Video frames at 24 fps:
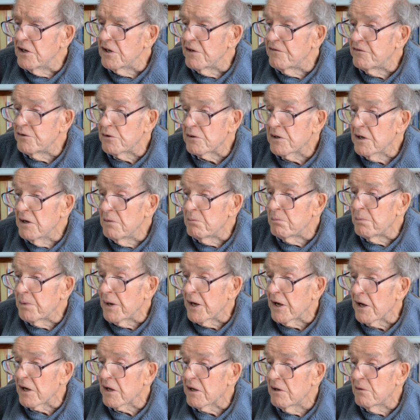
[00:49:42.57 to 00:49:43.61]
if we had come
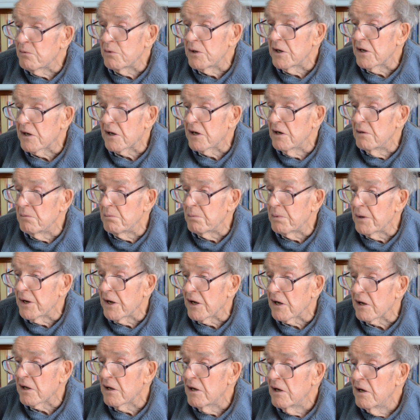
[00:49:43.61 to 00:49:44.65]

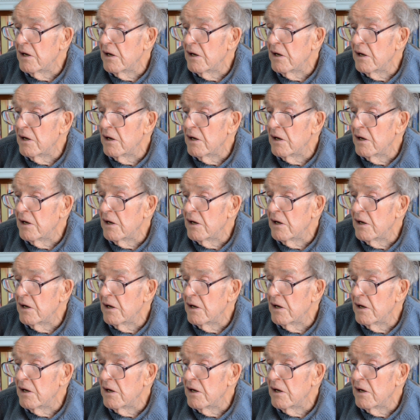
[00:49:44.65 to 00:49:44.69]
back,